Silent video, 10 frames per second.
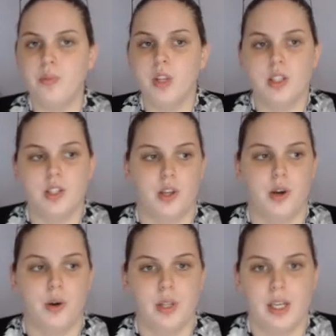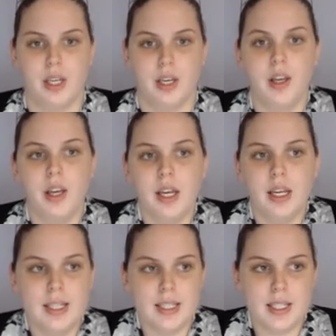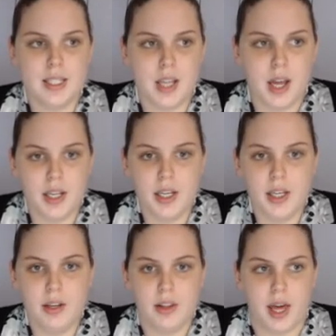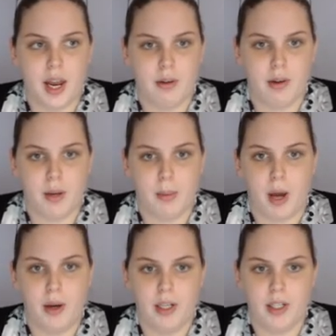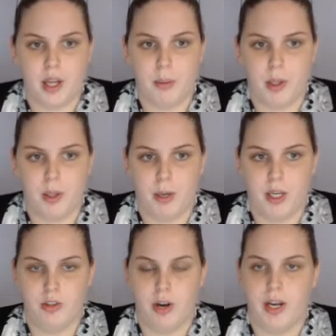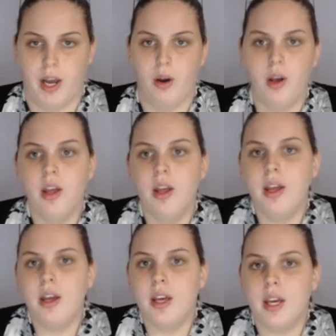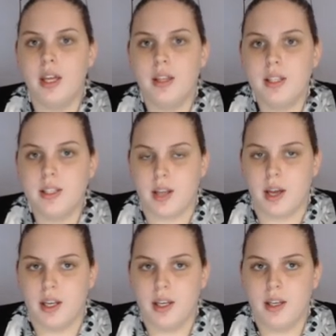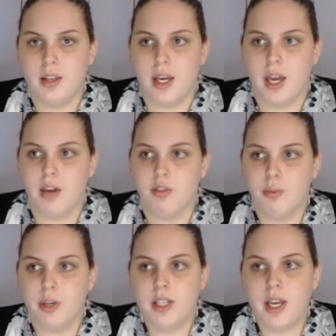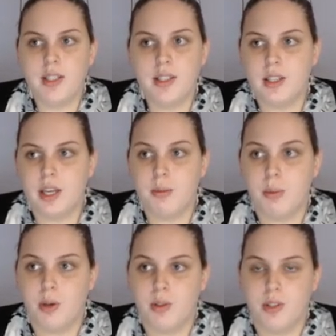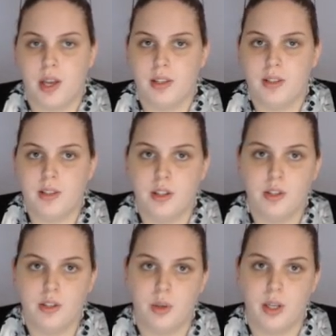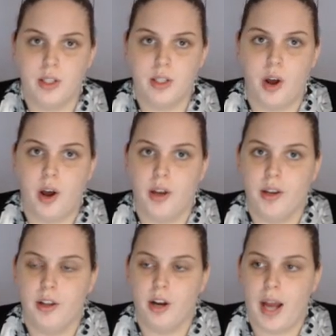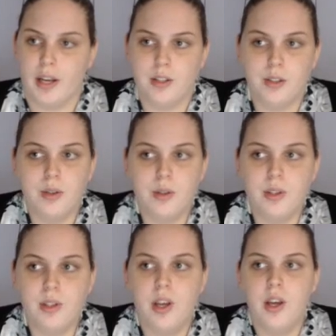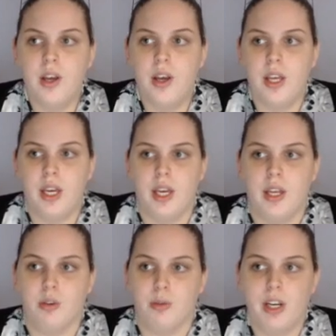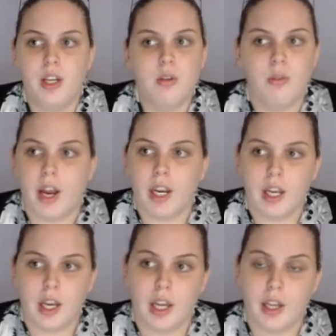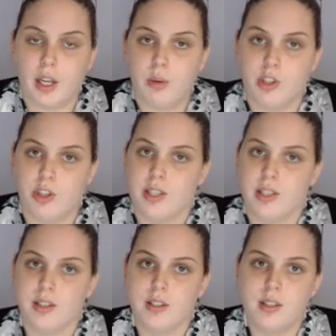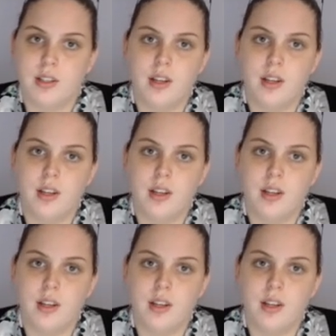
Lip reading: So the study that I read about, it is up on the page right now. In this study, they gave pre-tests and post-tests to the students on their attitudes in reading, writing, and language lessons.